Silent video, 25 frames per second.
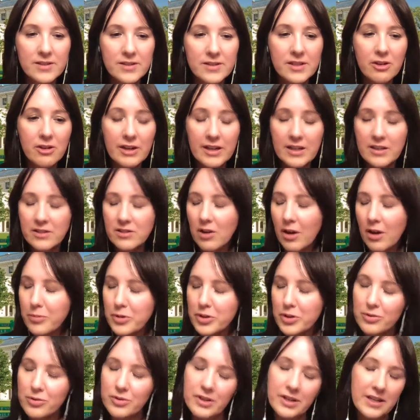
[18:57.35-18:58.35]
There is
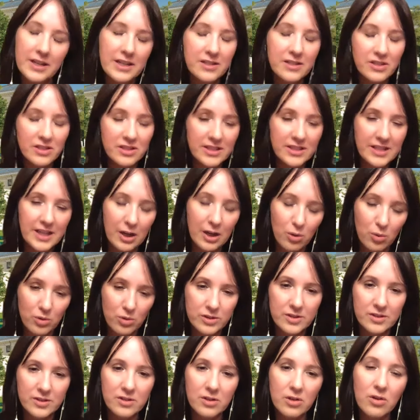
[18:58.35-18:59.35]
opportunities to take
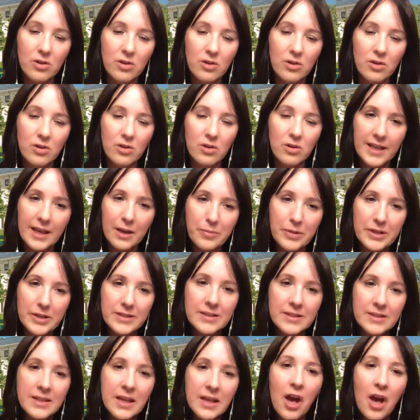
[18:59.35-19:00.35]
courses across
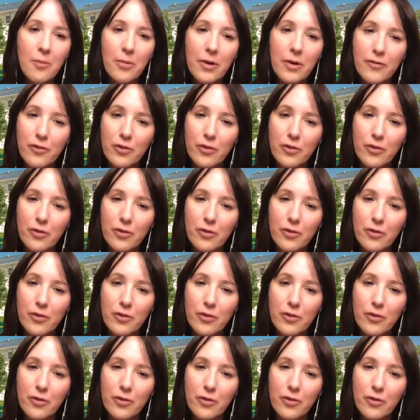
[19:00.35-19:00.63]
campus,